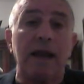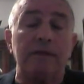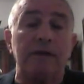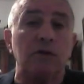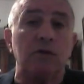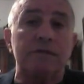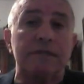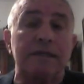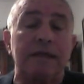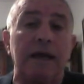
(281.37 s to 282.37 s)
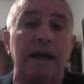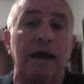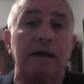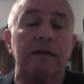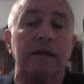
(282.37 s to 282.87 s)
They don't see
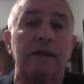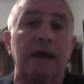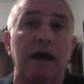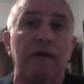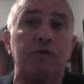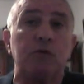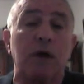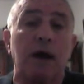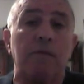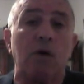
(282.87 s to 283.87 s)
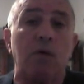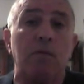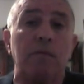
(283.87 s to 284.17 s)
daylight, and they have to come home